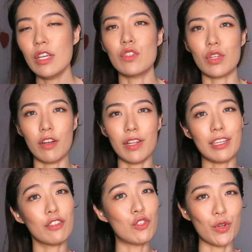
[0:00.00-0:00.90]
to kind of
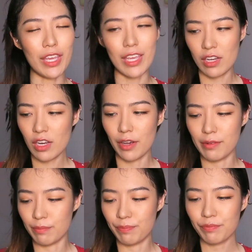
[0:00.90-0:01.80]
like soak in,
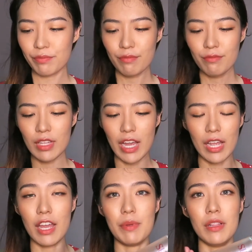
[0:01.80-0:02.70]
I
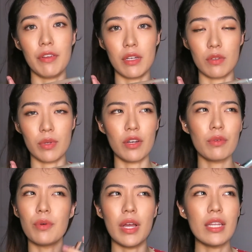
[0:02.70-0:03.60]
have been loving this one. I don't
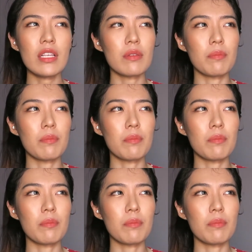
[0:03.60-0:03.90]
know, I think it's